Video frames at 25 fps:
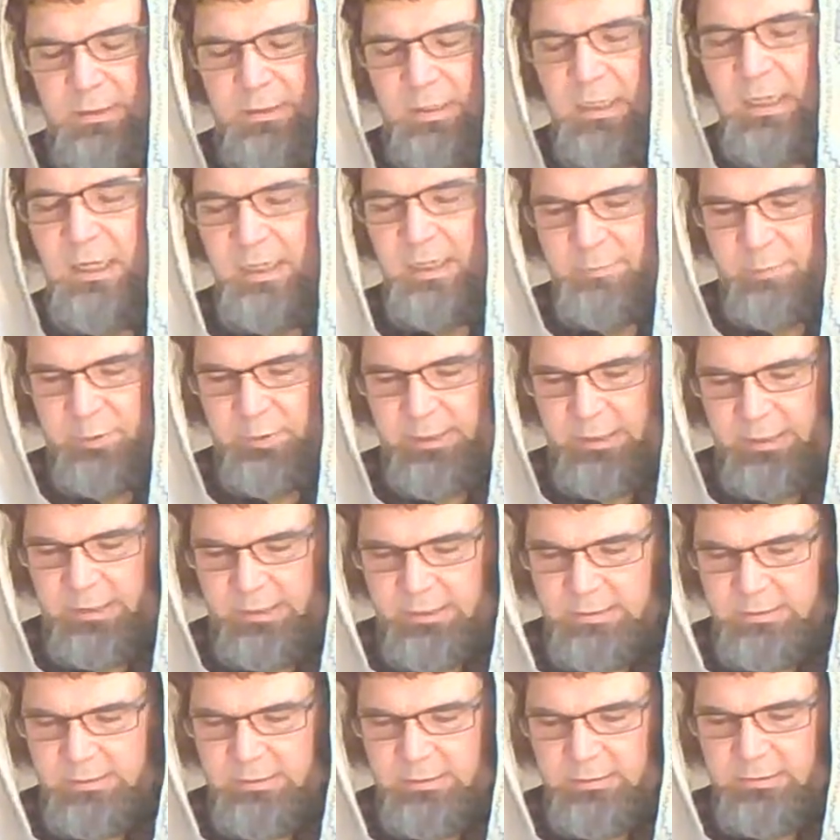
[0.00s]
high
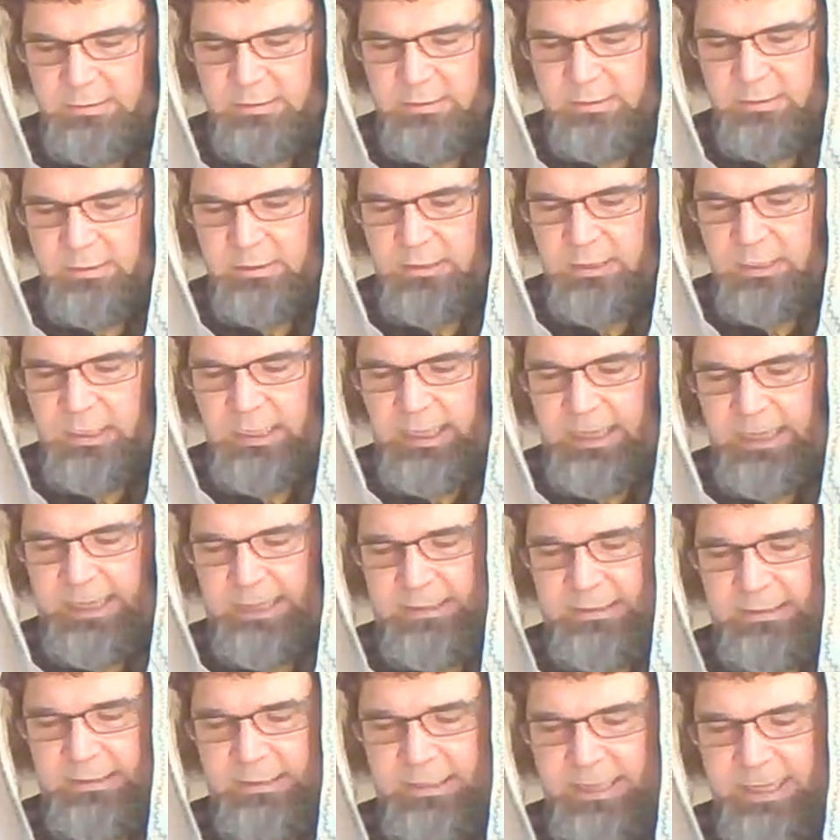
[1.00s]
prayers,
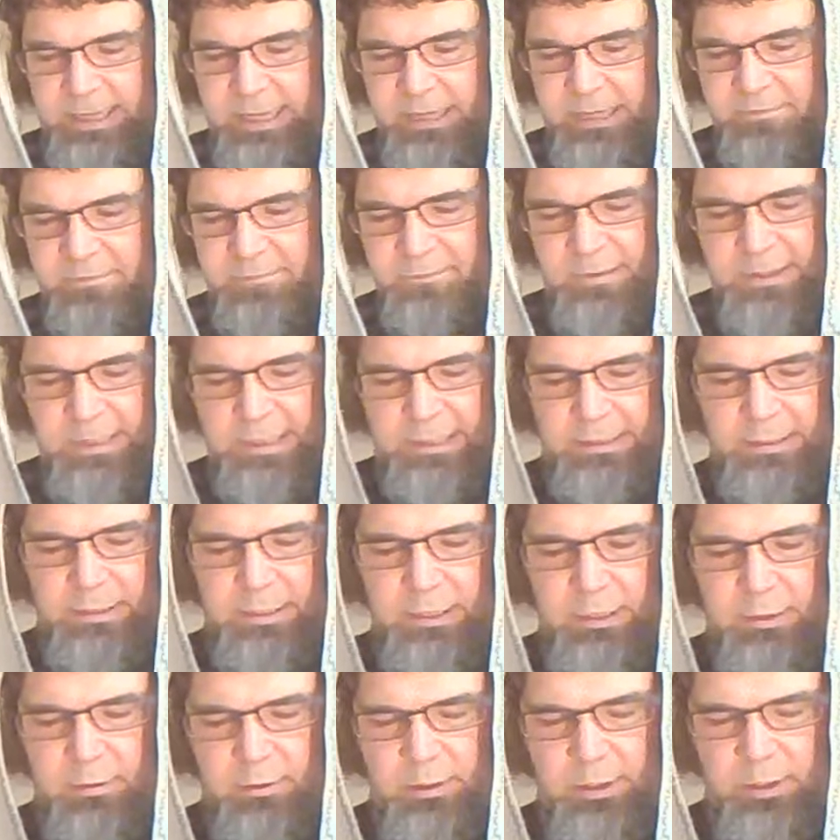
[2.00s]
as Kepha and
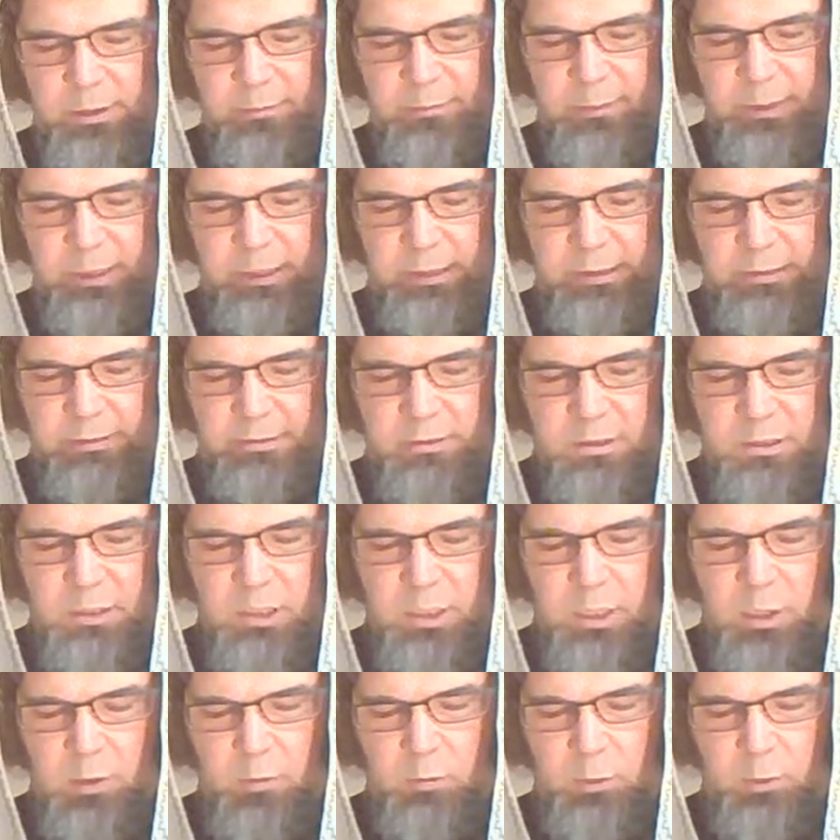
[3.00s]
Yochanan
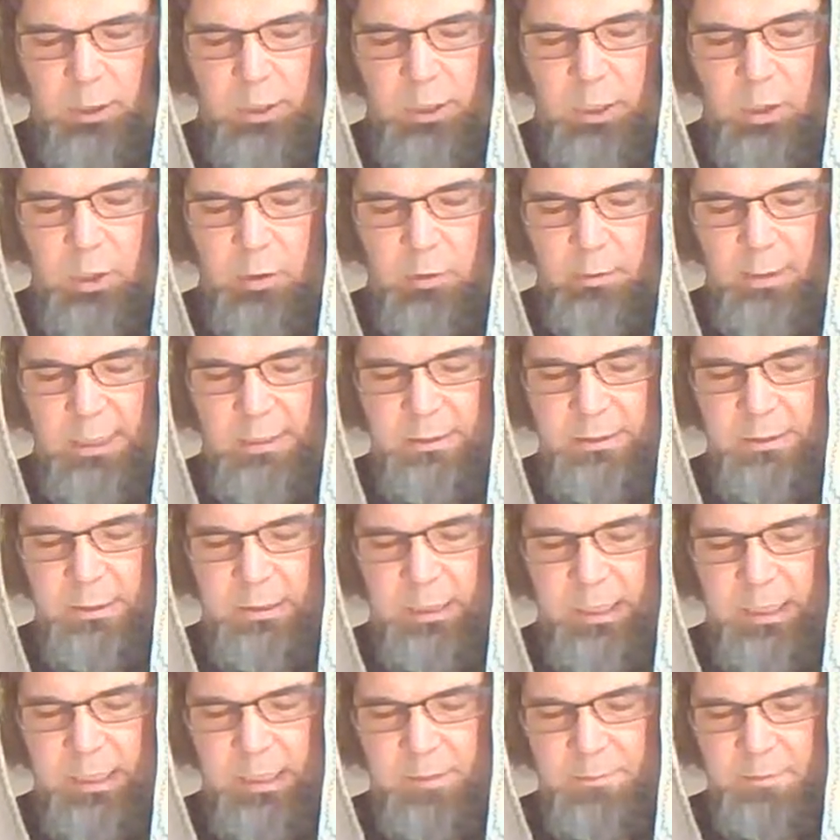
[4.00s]
were going
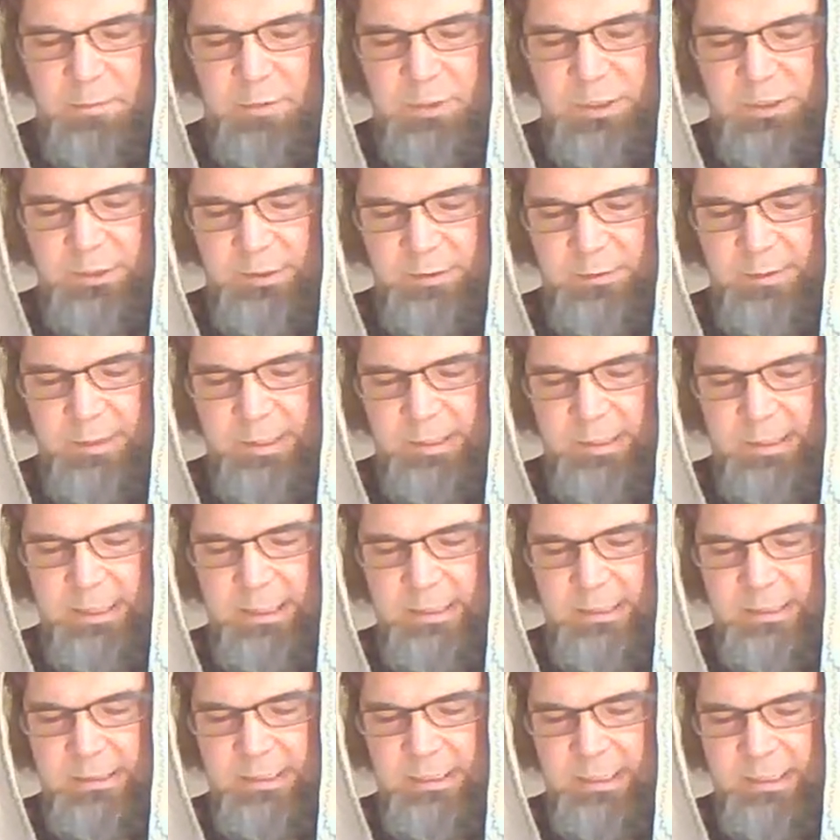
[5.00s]
up to the
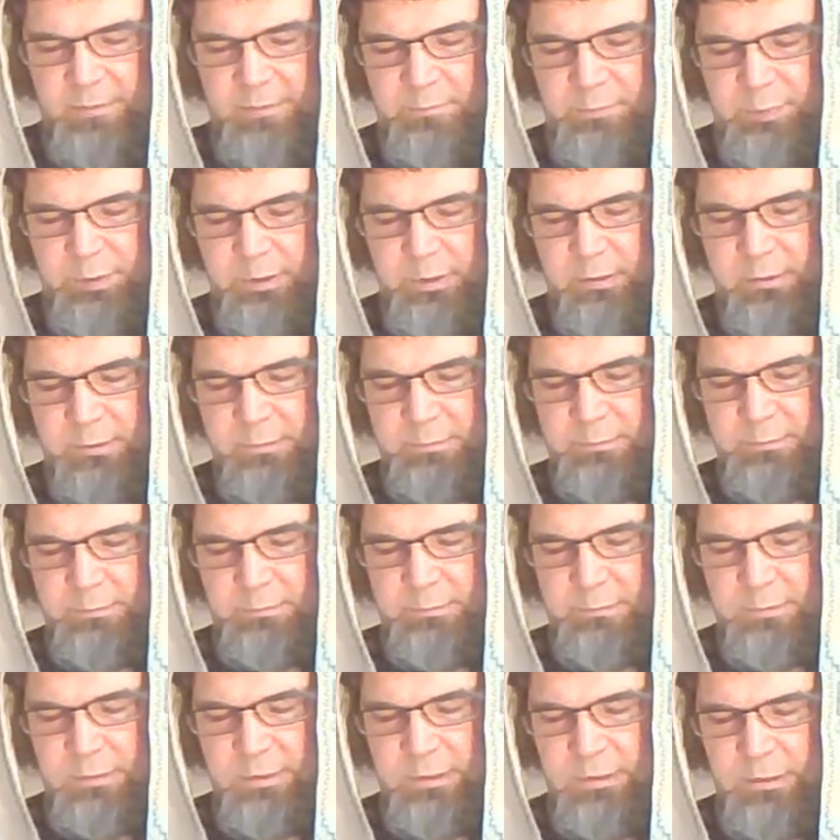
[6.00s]
temple,
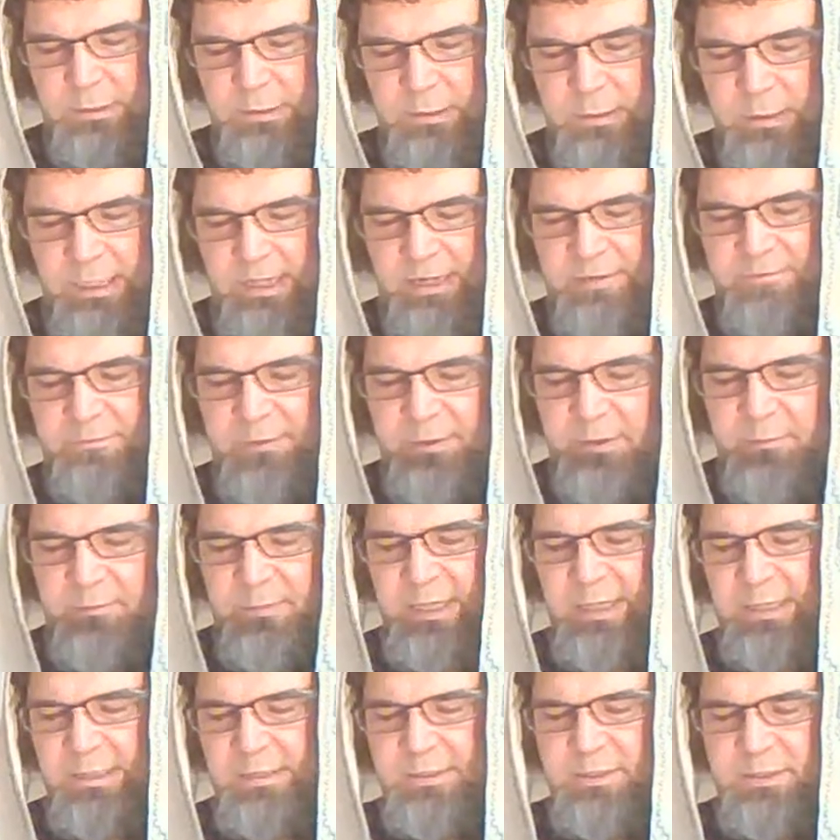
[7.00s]
Kepha
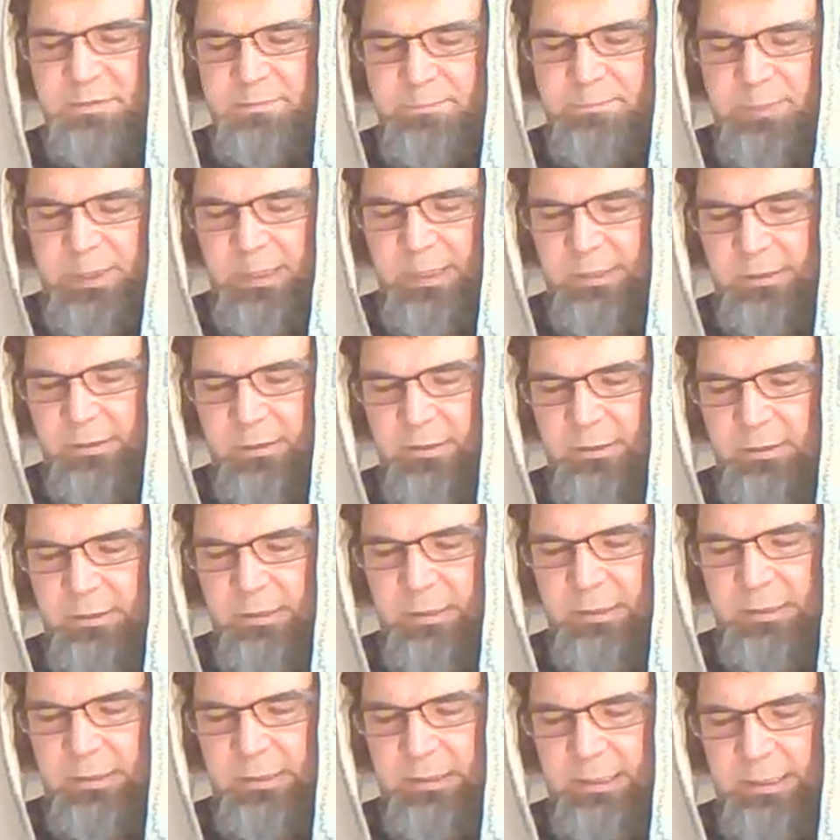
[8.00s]
means Peter
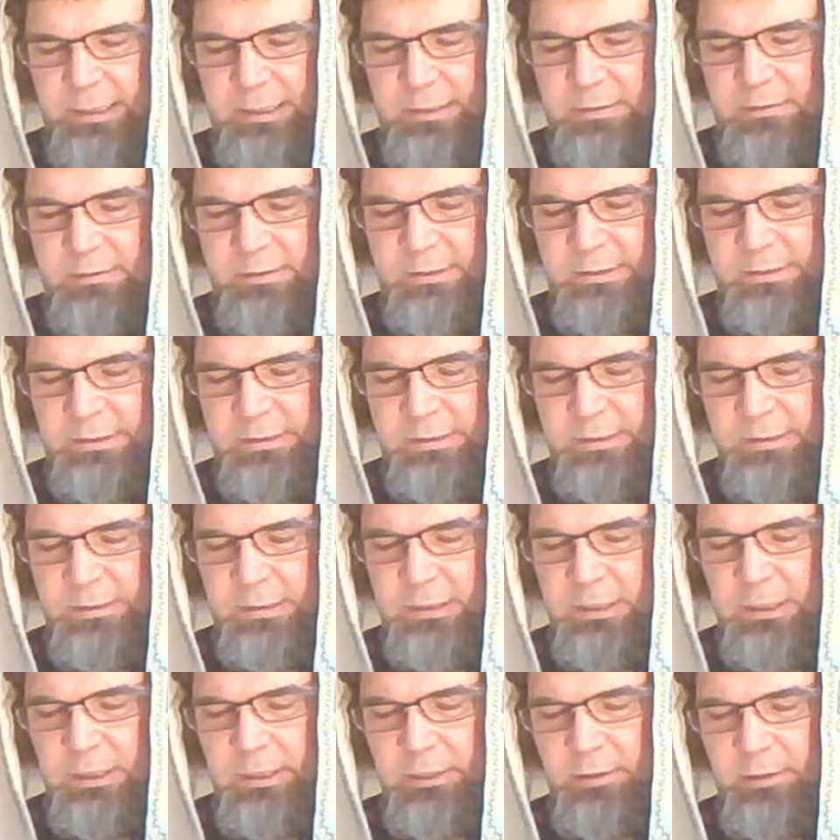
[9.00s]
in English, and
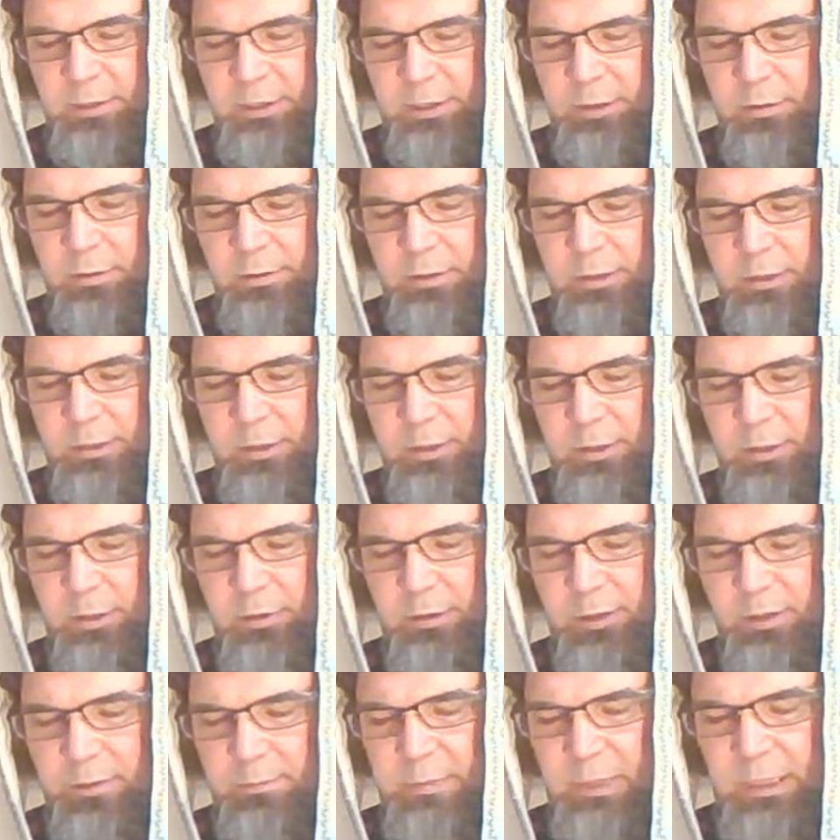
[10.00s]

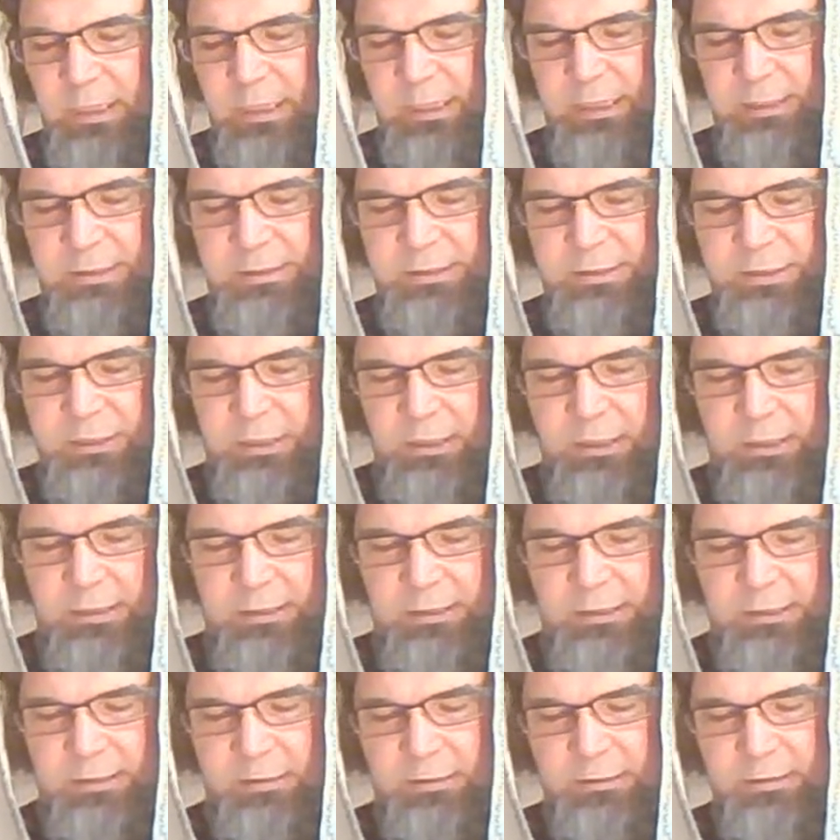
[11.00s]
Yochanan is
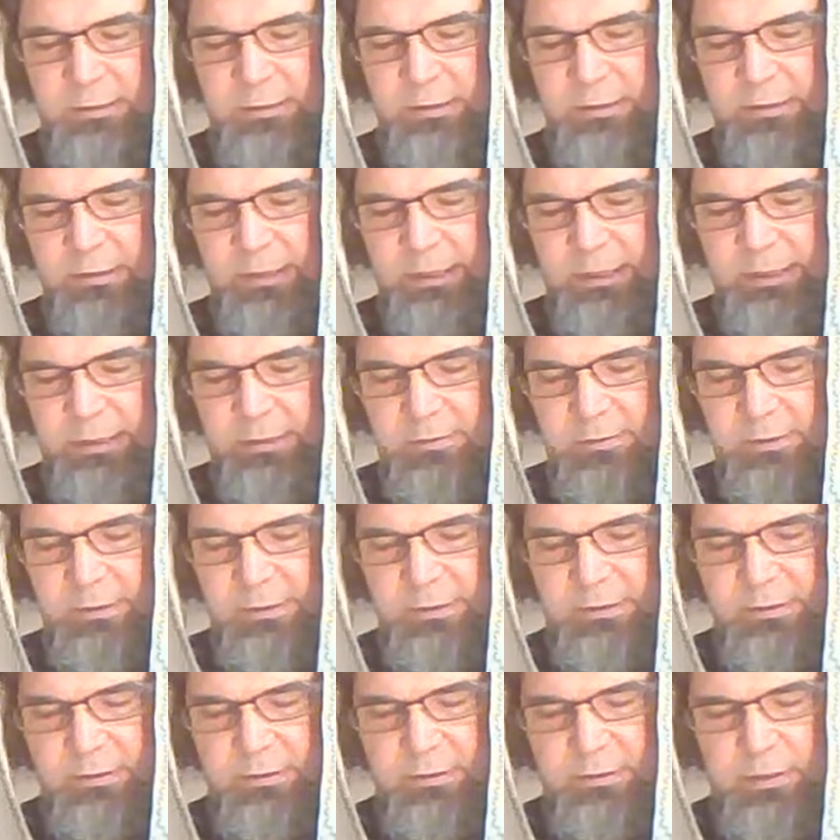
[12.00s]
John in
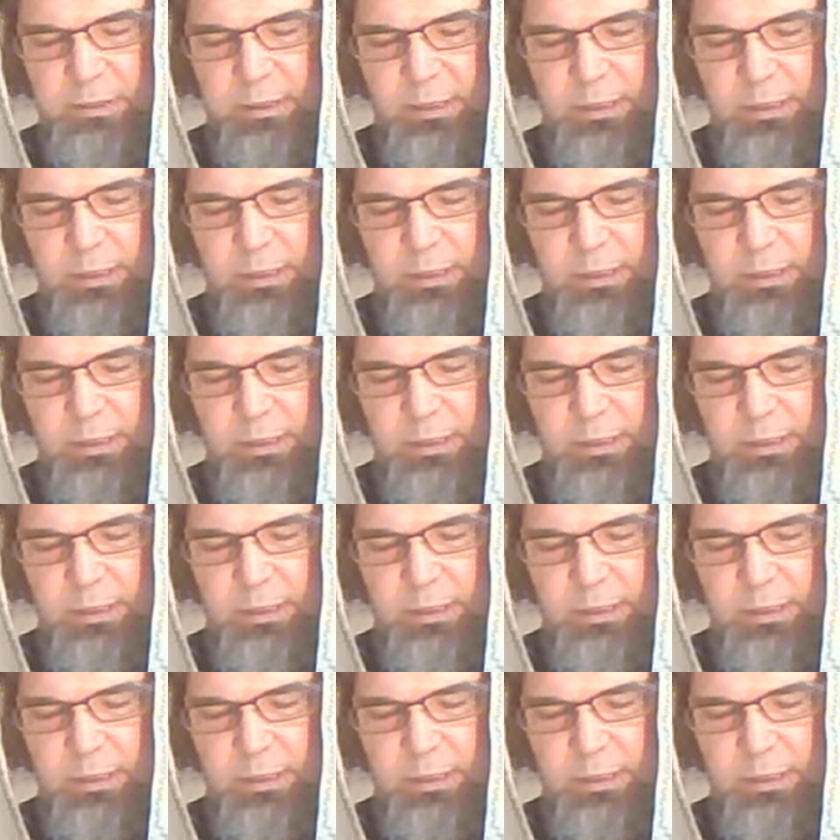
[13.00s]
English.